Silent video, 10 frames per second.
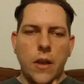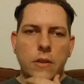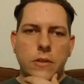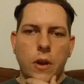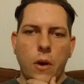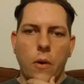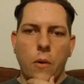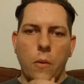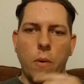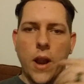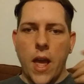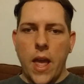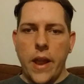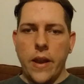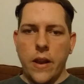So what I
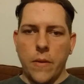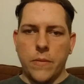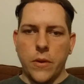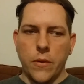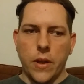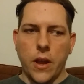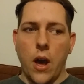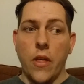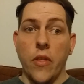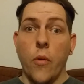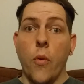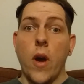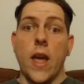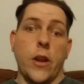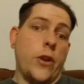ended up doing on the
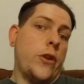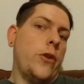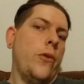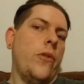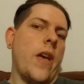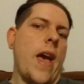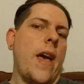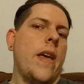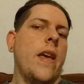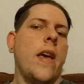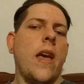way to that